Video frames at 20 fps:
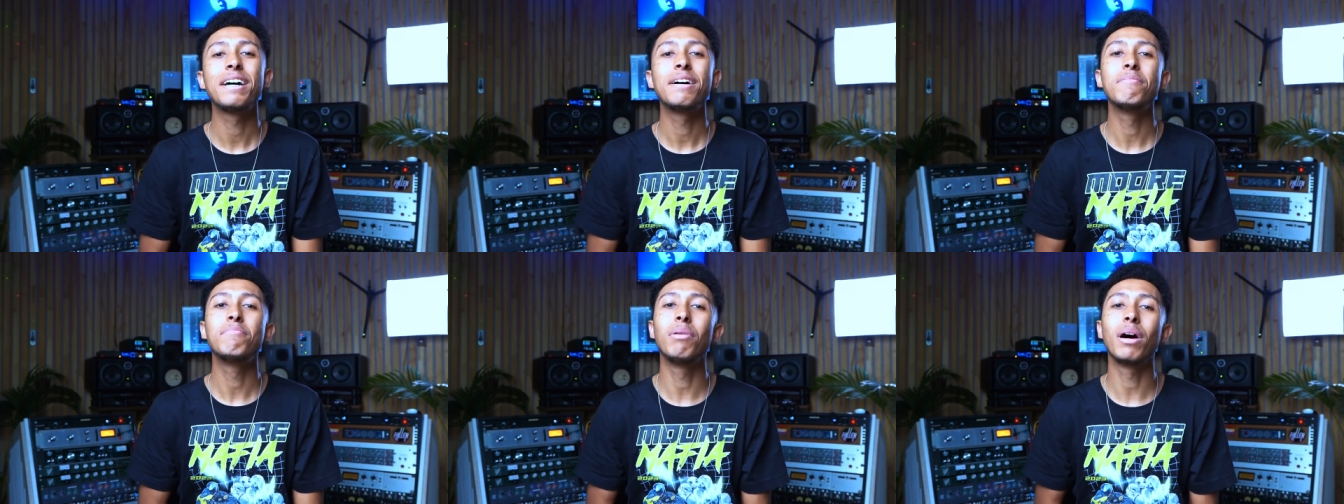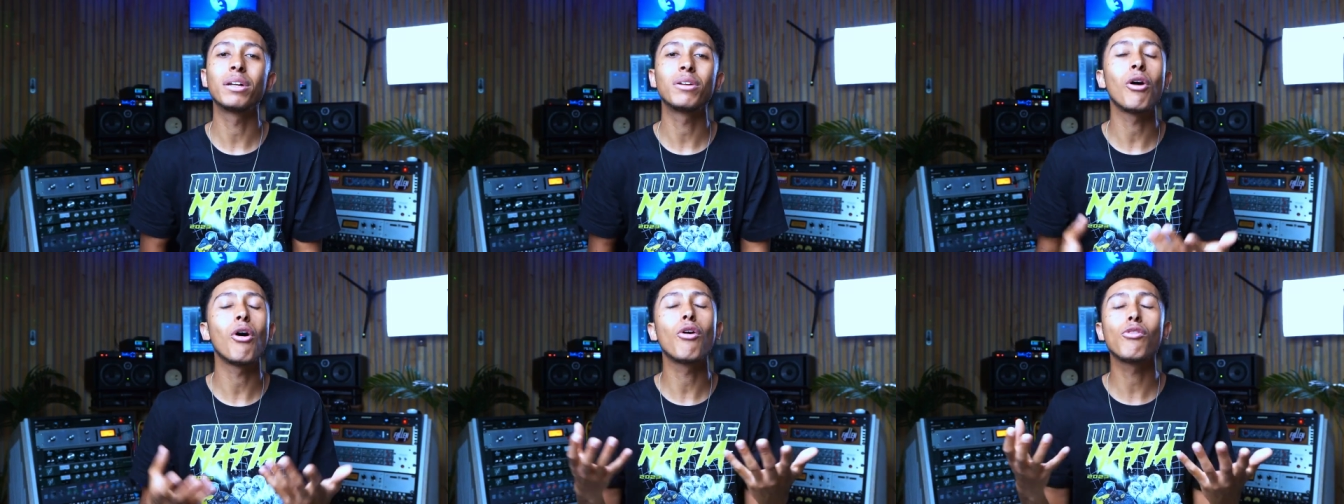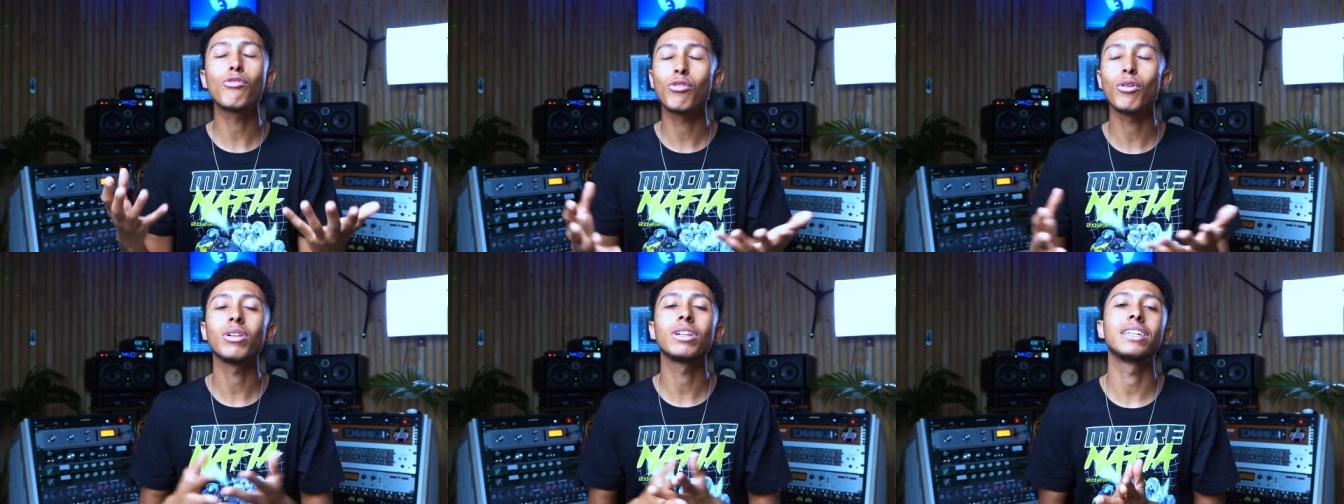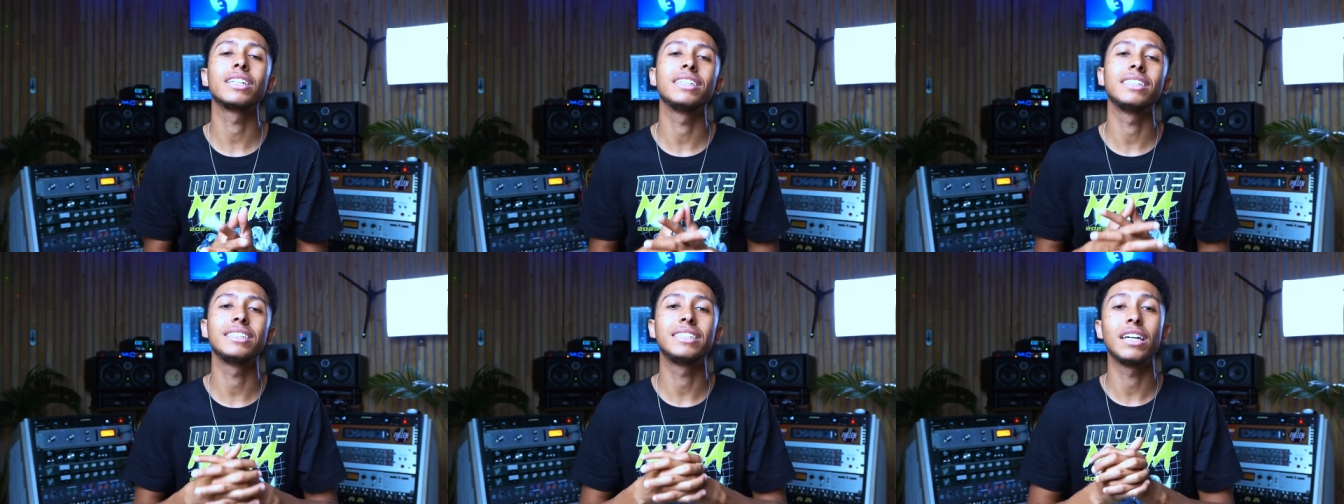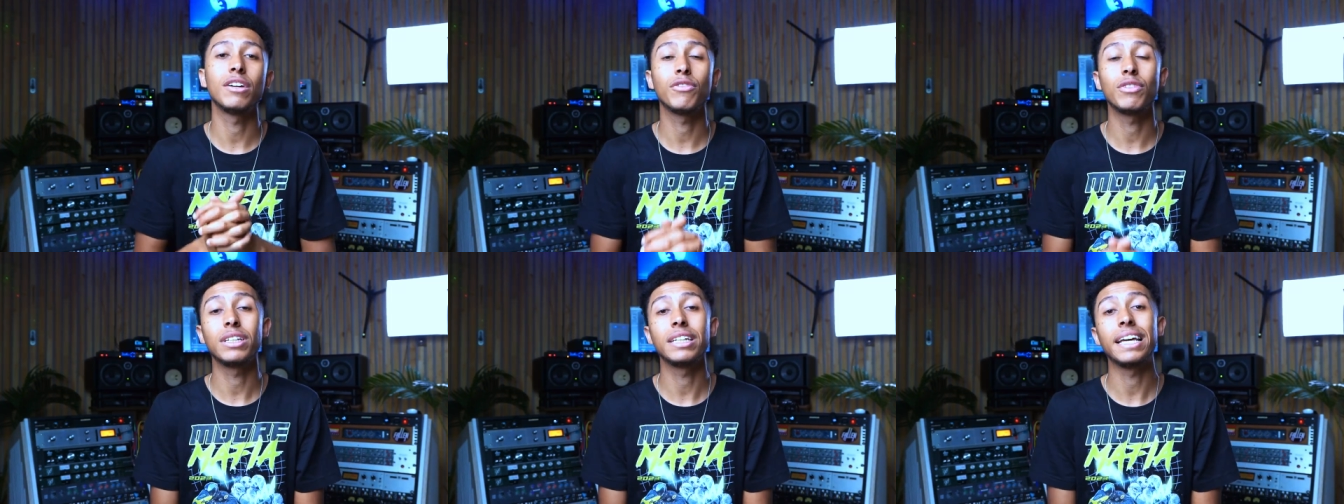but overall it is
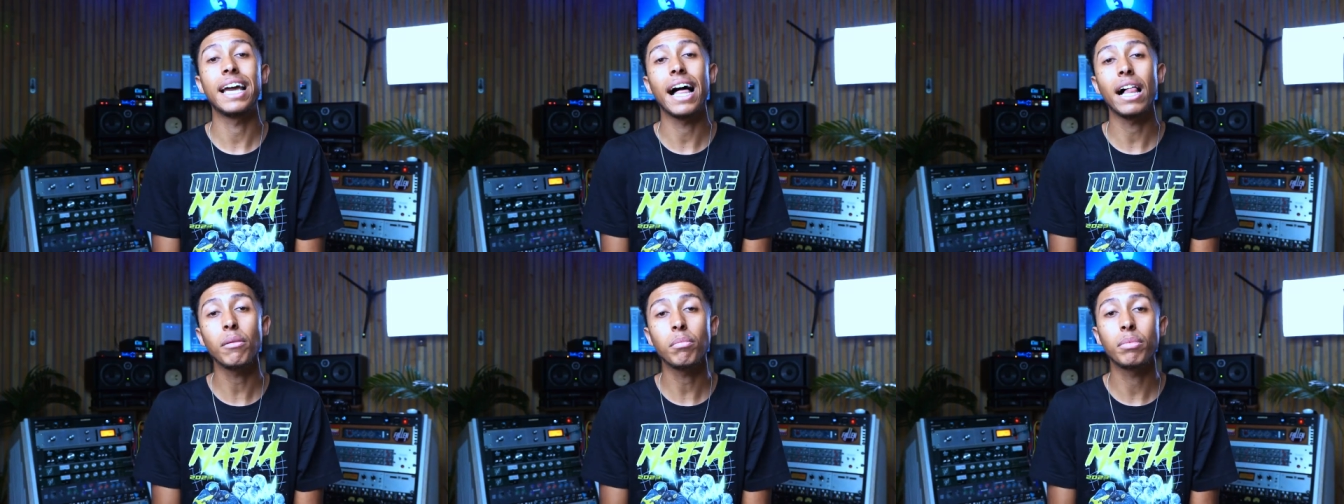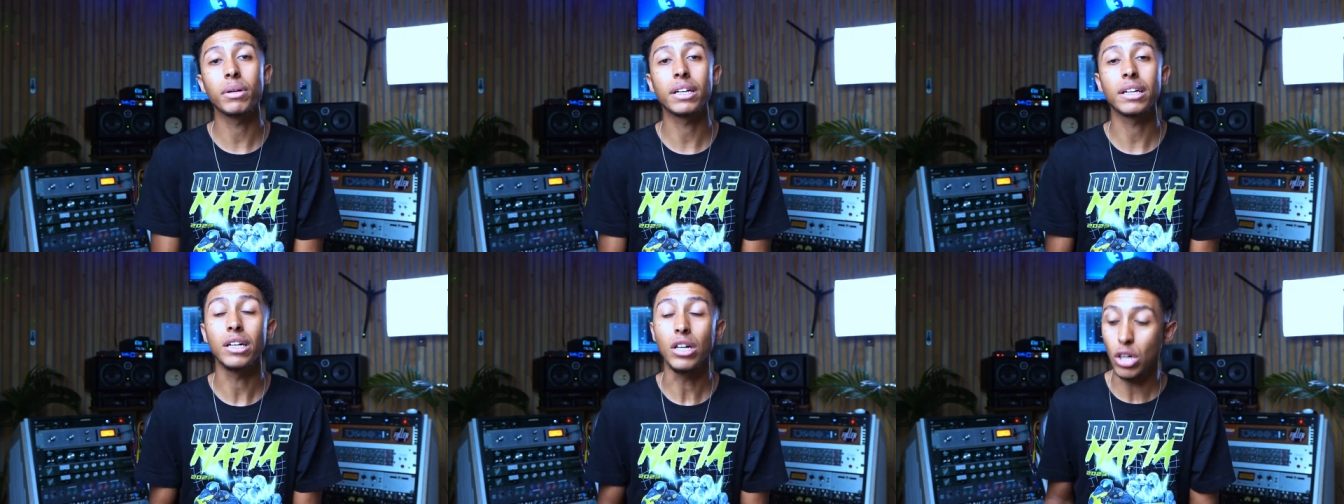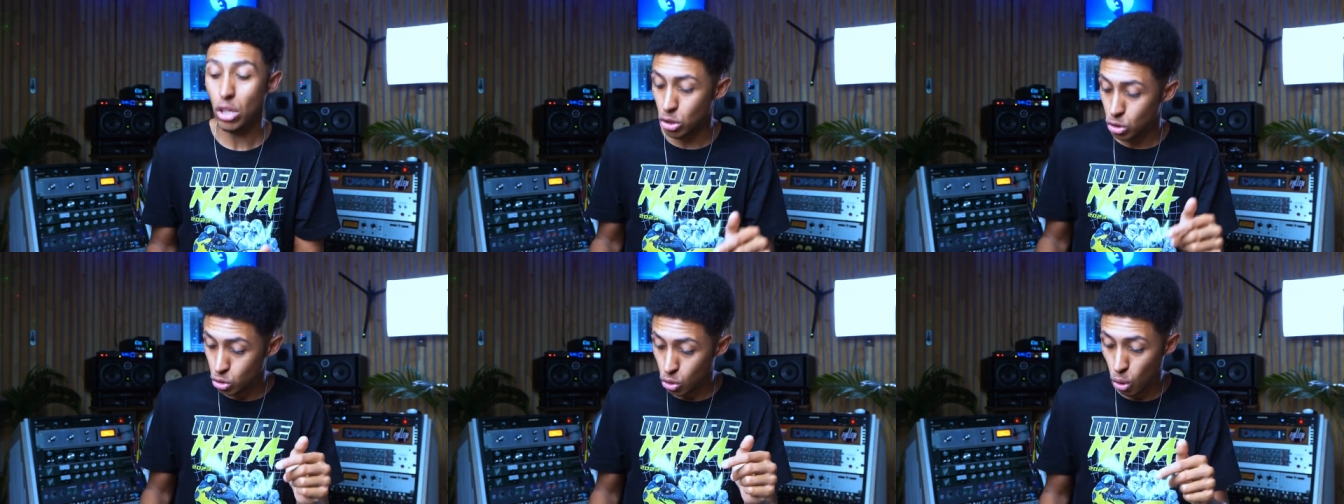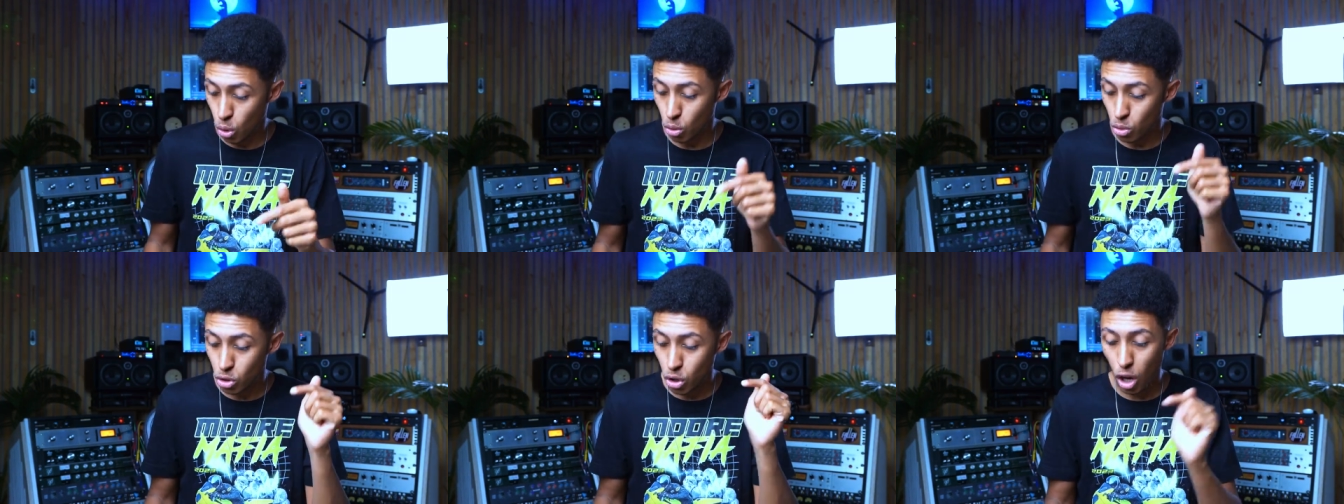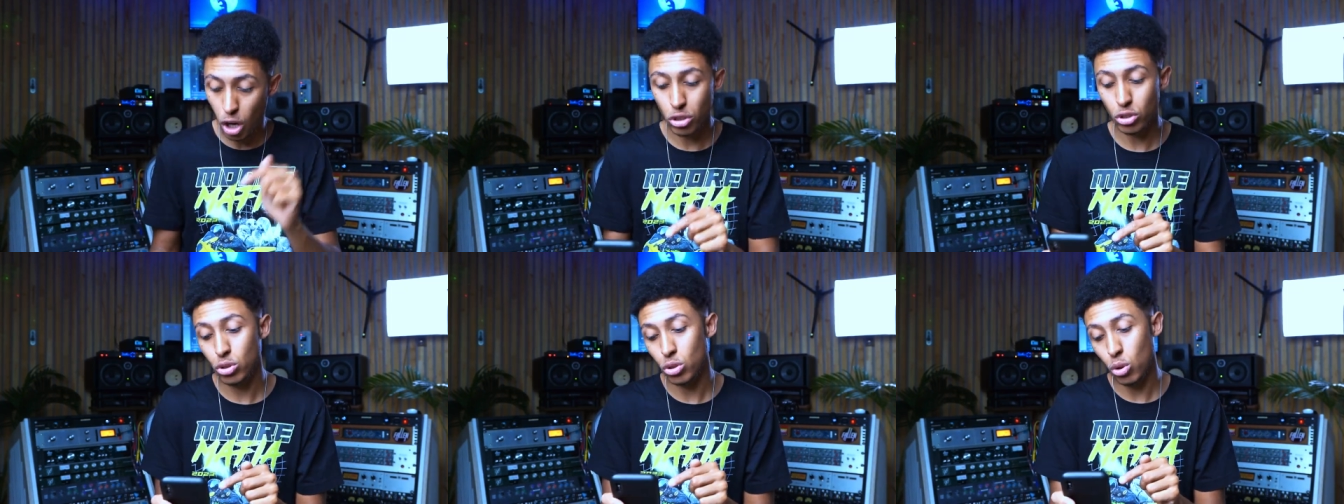definitely helping. So to
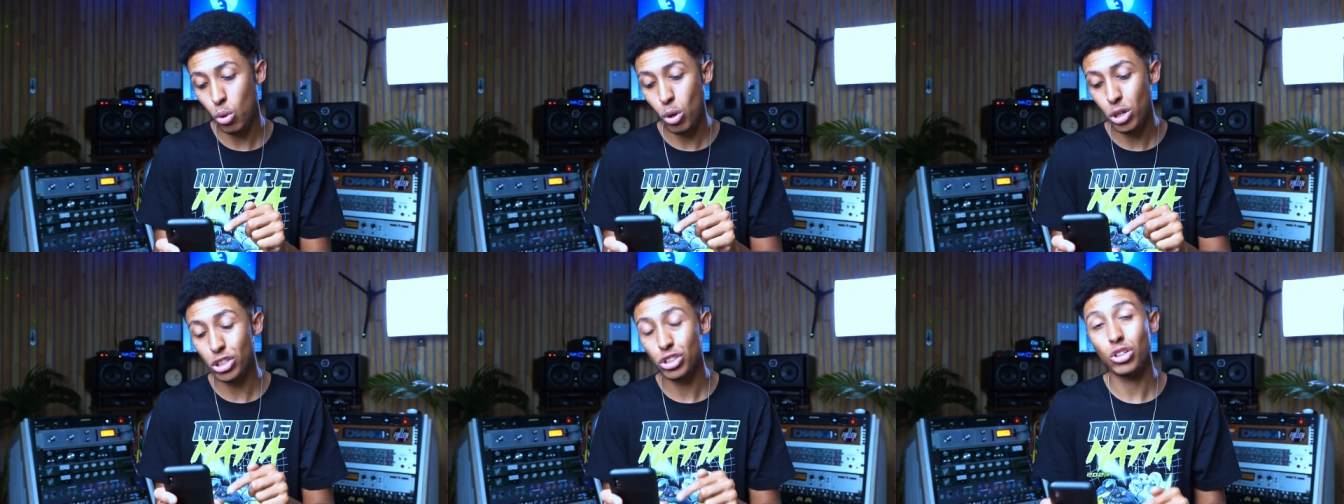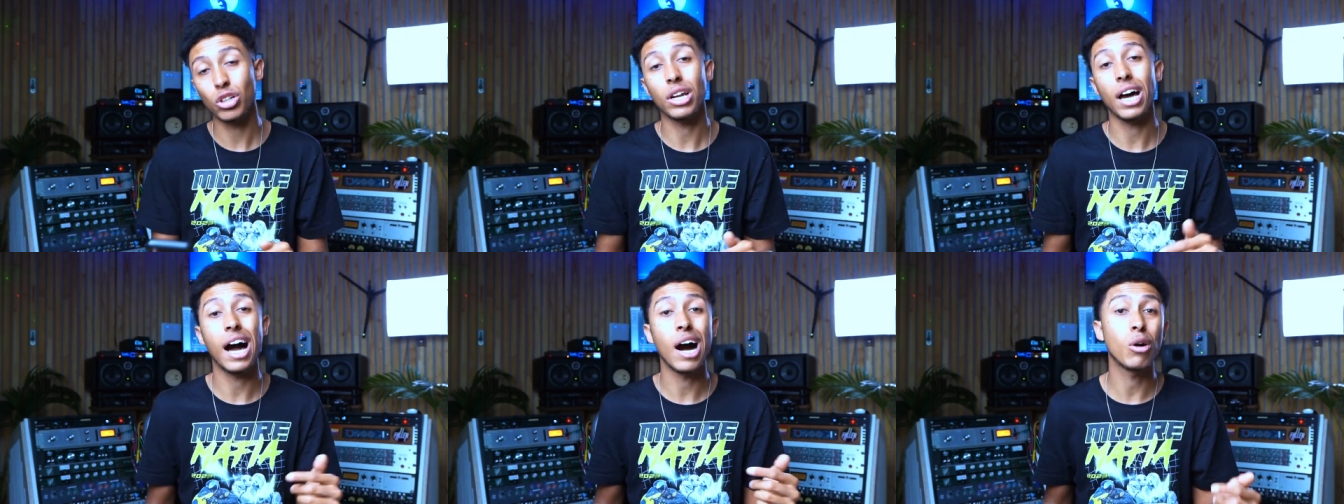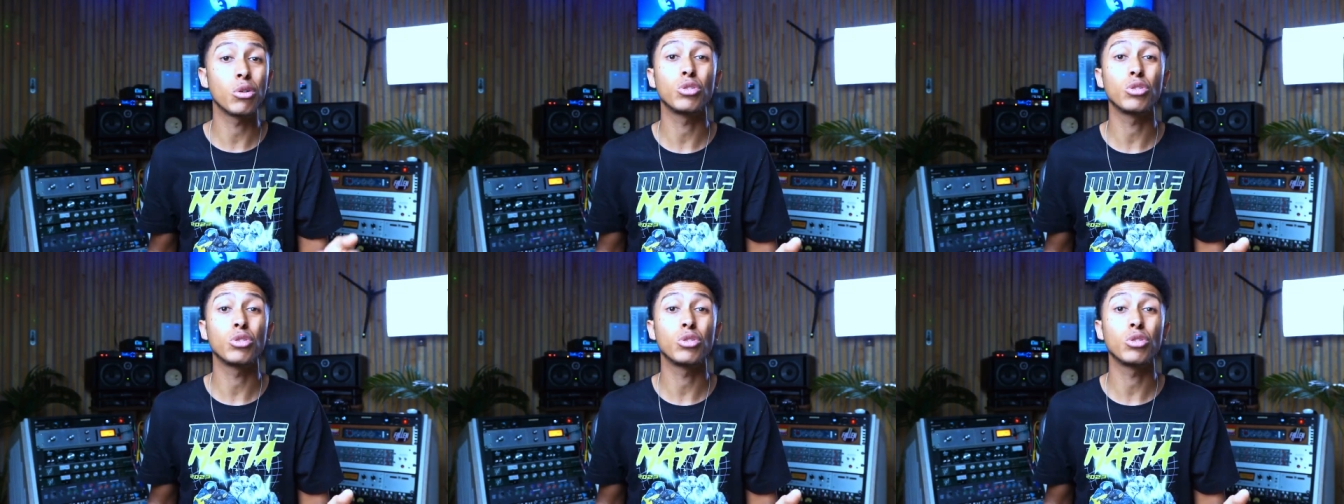answer your question on how